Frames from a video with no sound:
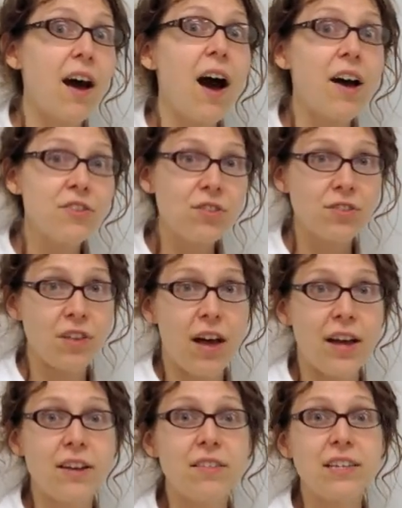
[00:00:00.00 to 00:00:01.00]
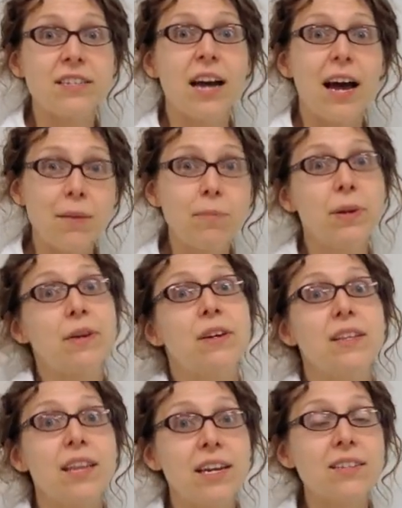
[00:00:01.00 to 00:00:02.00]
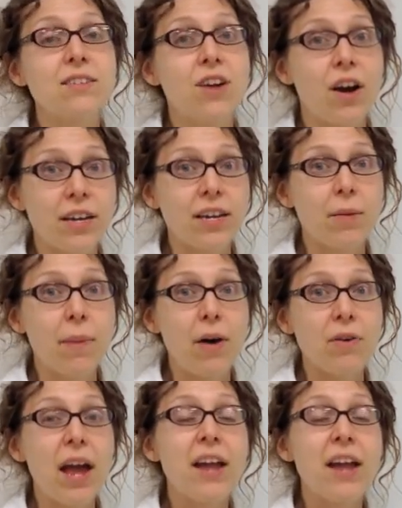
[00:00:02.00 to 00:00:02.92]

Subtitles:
underline the time period that it's talking about.